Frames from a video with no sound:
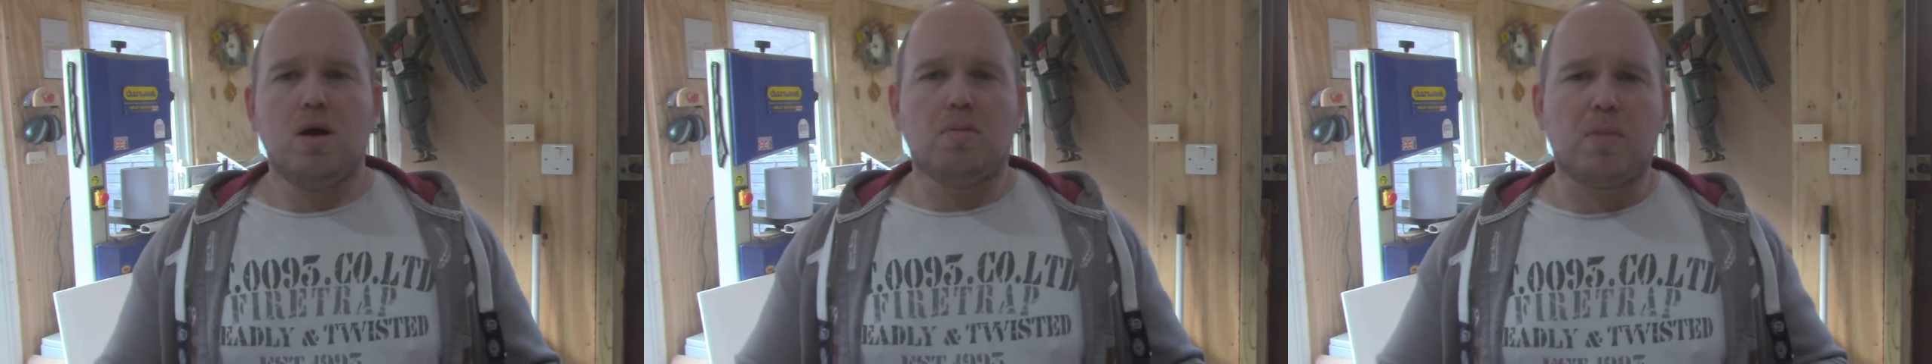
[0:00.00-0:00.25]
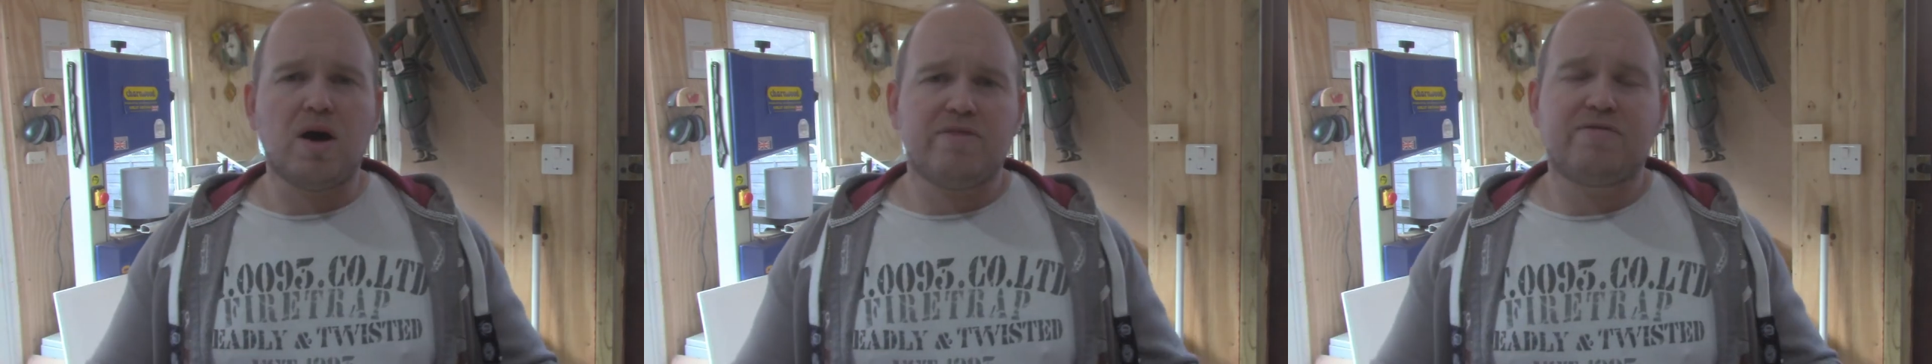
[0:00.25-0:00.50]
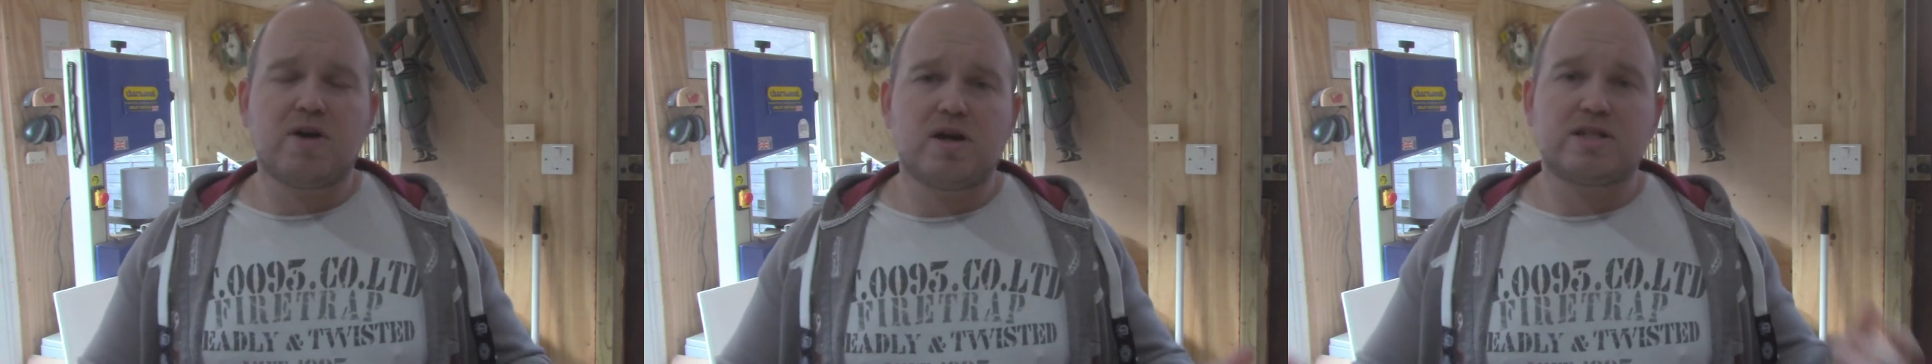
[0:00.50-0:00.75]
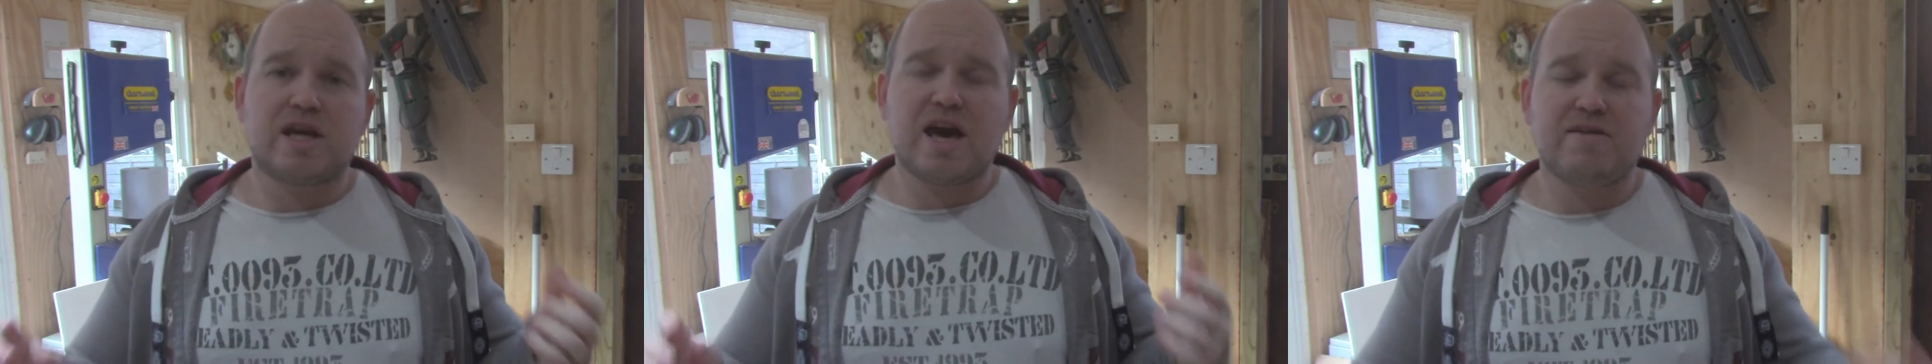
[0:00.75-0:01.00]
My
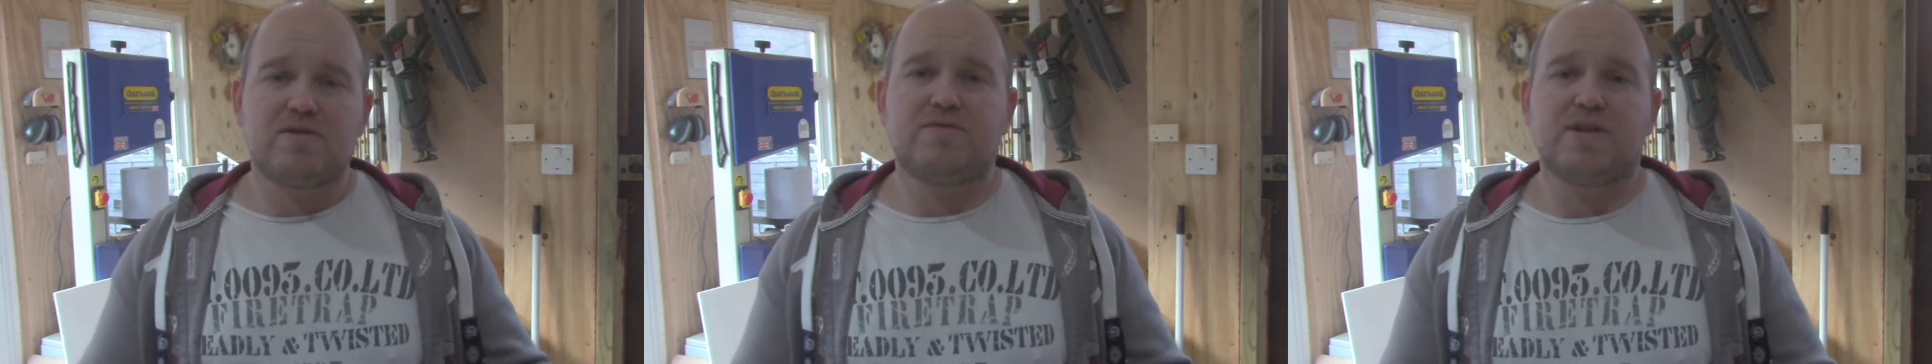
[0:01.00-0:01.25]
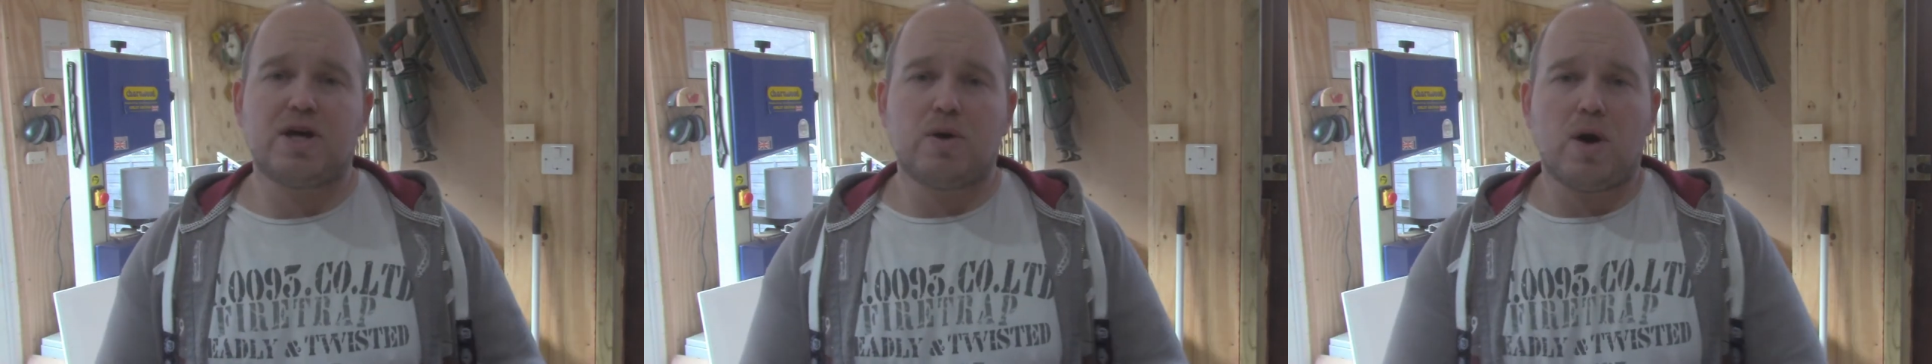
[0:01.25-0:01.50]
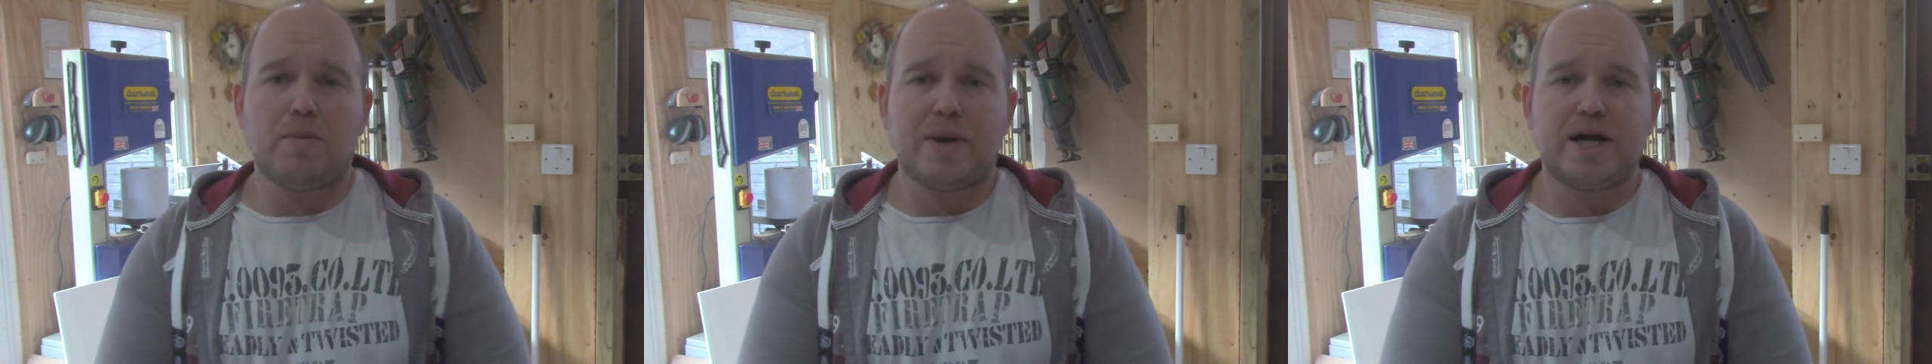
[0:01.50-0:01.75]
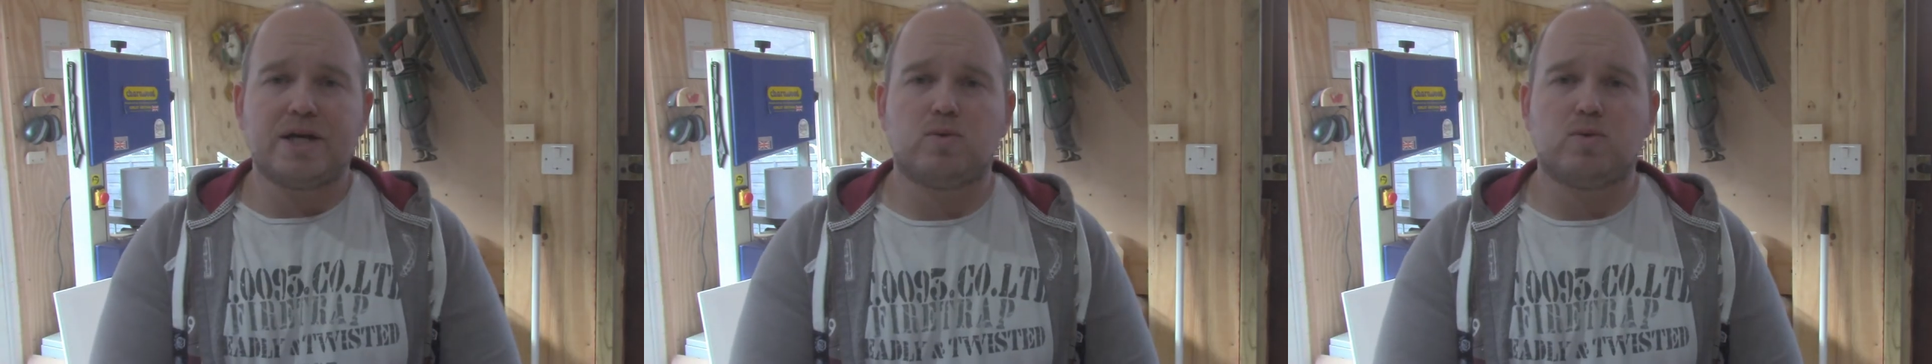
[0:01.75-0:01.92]
first ever video I made